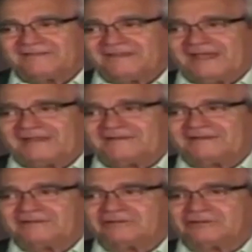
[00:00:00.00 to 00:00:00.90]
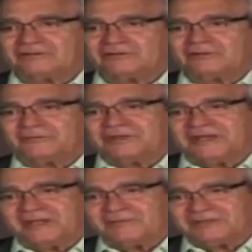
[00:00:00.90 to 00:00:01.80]
that could be
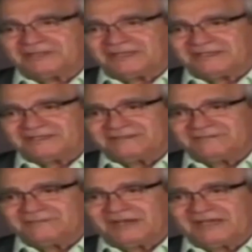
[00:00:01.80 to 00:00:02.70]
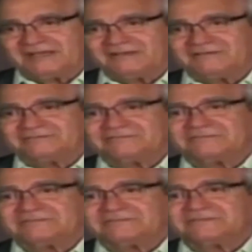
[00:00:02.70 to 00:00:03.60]
emulated by
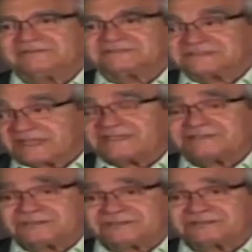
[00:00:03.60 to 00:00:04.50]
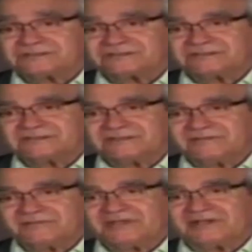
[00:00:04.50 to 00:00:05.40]
stations,
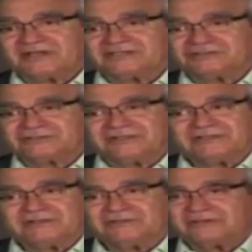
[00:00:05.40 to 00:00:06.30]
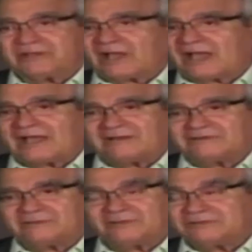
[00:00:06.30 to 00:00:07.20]
because
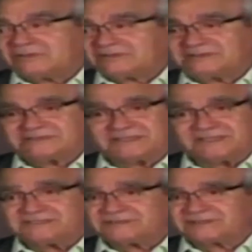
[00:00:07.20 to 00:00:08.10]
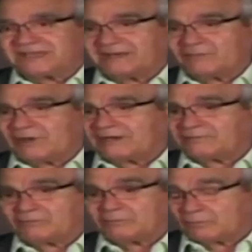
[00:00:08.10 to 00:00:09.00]
we took these kids, came right,
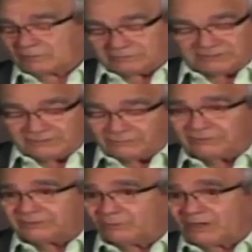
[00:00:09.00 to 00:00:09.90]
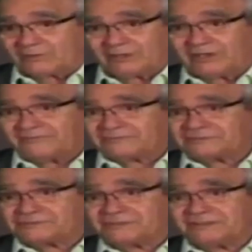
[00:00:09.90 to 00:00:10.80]
literally walk right off the
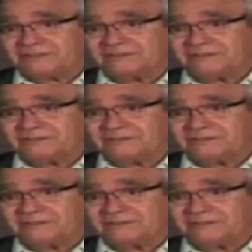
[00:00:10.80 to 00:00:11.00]
street.